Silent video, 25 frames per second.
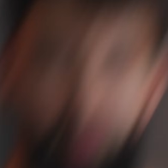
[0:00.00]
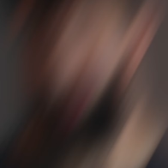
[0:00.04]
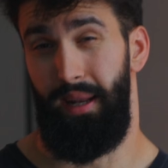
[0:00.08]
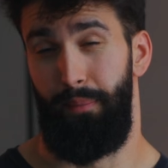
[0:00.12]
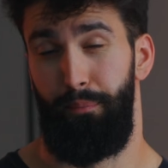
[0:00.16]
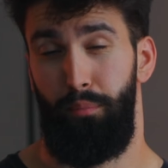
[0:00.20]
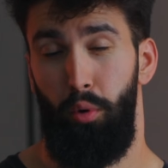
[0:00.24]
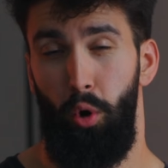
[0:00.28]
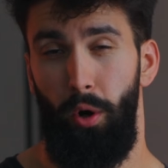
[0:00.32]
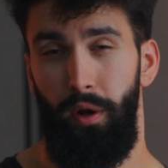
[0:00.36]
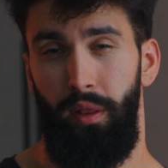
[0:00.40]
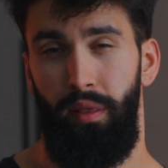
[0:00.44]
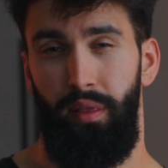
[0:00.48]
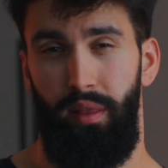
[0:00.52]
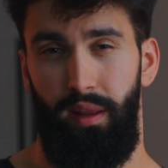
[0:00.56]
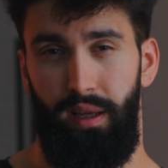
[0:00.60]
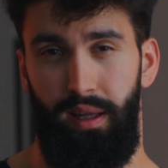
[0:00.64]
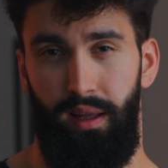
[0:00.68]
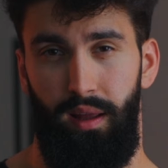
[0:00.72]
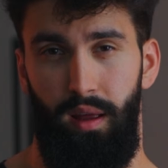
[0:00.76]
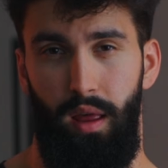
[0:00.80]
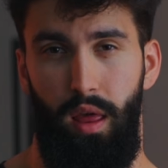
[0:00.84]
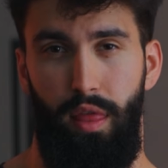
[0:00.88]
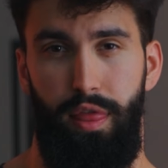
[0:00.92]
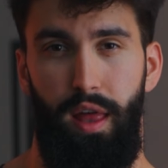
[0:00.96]
And
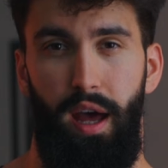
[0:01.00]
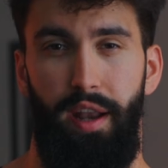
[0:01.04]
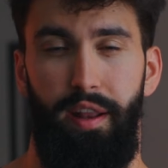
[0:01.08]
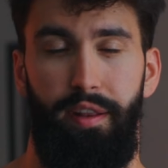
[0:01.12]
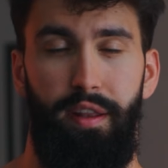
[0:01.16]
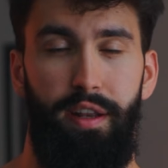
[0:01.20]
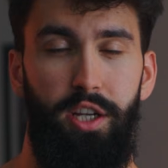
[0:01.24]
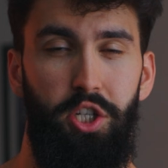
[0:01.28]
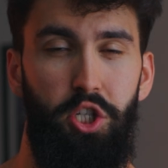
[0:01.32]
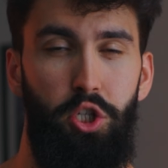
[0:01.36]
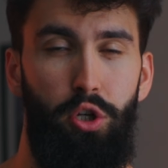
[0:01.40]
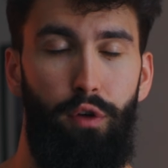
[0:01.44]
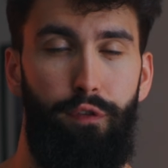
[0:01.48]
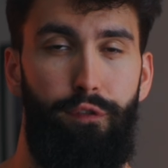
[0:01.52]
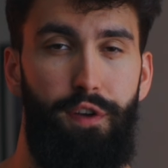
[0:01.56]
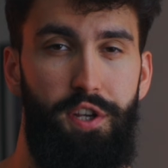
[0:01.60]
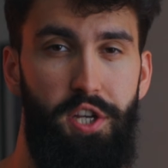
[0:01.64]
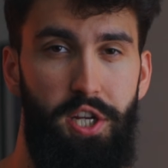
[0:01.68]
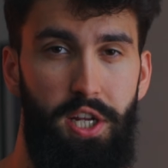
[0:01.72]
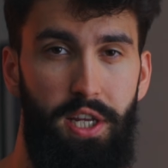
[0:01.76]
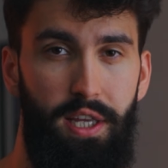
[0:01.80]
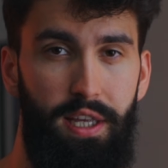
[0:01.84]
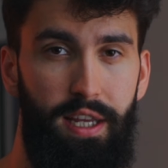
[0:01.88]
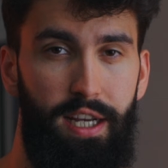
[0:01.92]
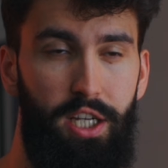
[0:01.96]
importantly, that additional
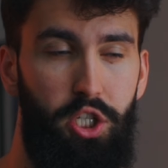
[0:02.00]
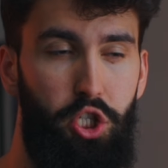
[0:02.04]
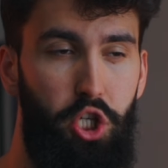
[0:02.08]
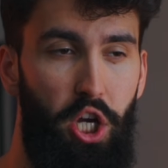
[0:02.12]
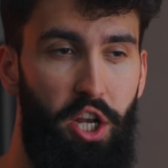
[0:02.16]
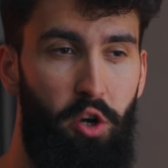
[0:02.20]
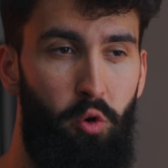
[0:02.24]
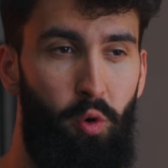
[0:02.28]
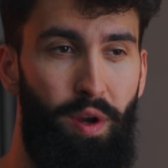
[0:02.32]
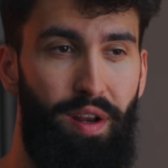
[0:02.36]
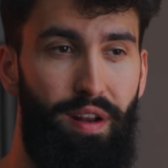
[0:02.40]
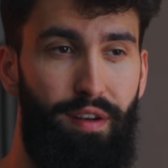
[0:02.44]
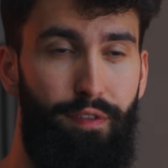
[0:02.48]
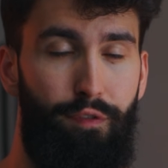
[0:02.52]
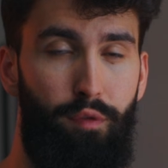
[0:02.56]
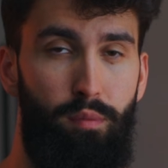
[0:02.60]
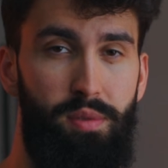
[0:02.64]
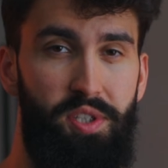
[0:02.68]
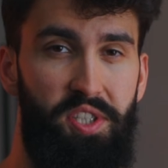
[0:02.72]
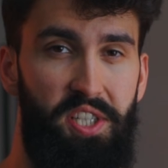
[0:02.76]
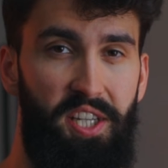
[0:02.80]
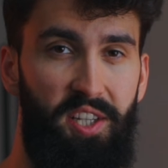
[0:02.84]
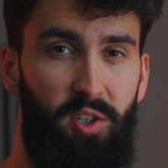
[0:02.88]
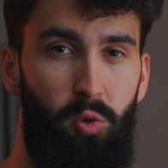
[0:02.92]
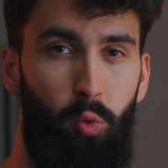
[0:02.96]
fatigue generated
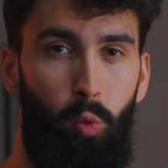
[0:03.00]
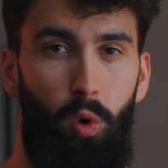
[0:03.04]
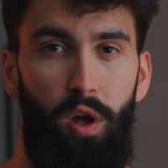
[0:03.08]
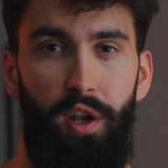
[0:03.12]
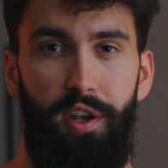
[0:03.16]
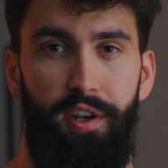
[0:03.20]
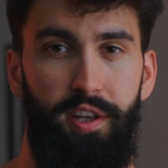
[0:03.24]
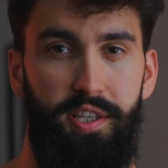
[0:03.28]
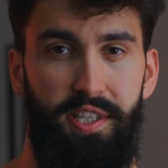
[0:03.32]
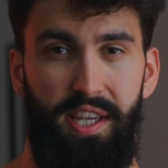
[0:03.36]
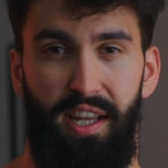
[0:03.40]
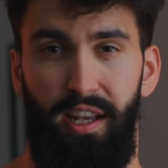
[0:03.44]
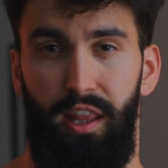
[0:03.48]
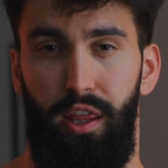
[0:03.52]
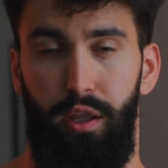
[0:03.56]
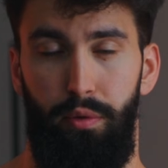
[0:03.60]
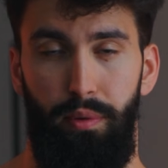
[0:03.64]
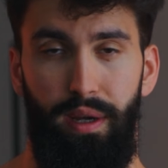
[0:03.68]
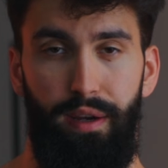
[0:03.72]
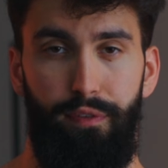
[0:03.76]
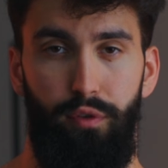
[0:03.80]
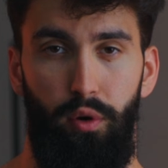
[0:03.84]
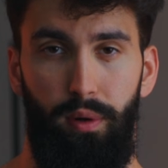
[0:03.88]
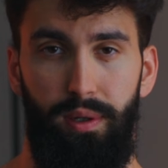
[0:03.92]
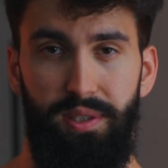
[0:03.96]
from set 1 to set
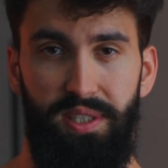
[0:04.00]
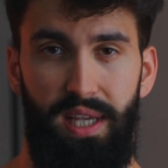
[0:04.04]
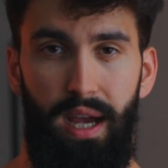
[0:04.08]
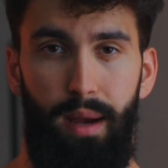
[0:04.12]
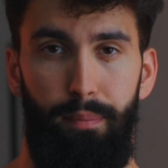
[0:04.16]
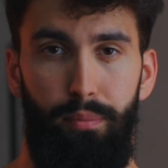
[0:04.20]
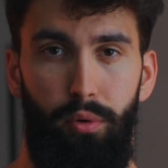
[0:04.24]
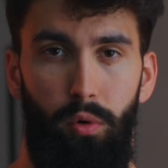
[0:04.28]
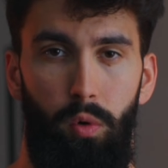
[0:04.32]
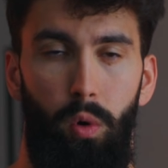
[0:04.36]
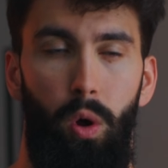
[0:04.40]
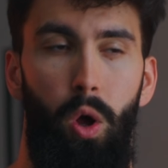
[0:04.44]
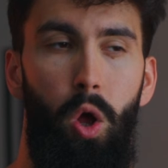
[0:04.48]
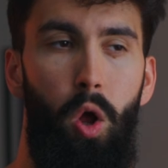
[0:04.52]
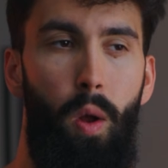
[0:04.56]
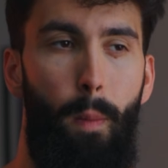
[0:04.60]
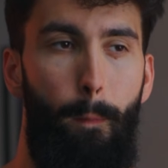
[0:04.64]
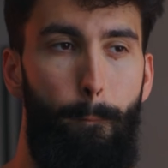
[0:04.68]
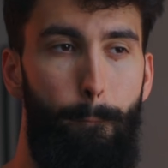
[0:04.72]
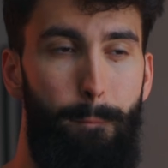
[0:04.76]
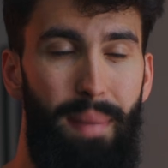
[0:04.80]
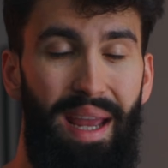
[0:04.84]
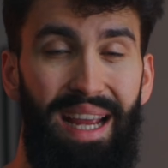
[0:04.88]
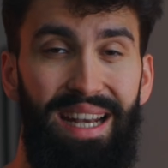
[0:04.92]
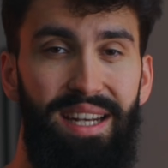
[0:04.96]
3, for example,
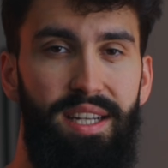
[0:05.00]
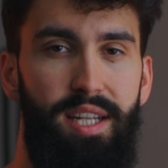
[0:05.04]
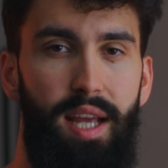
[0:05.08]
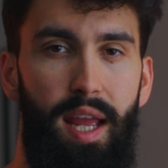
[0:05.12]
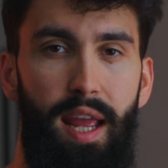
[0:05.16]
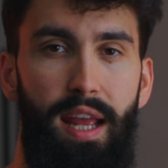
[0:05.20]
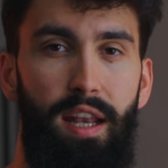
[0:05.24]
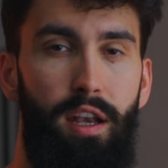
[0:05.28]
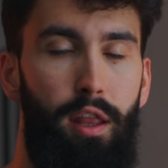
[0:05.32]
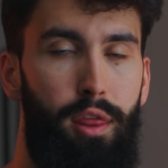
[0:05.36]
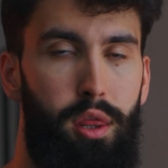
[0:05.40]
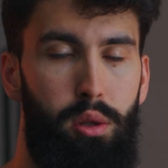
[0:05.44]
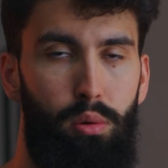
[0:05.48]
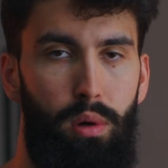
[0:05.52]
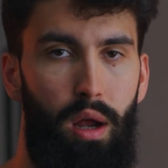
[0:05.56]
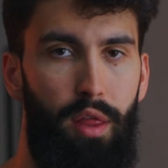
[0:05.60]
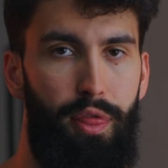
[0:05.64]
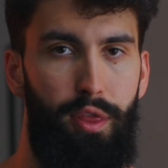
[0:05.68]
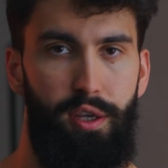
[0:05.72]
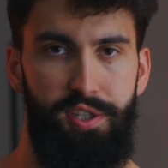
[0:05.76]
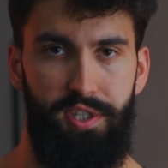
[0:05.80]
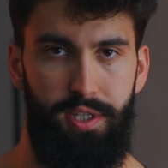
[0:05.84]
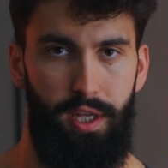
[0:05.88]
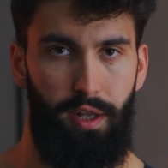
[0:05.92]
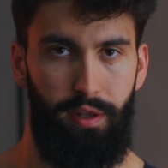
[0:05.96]
maintained
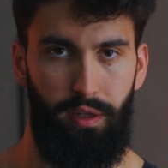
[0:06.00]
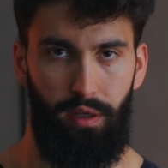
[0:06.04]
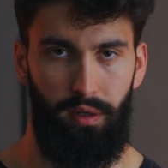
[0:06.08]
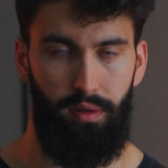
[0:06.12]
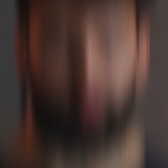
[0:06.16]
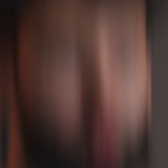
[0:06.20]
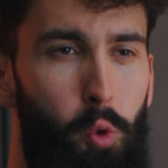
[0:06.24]
throughout the study.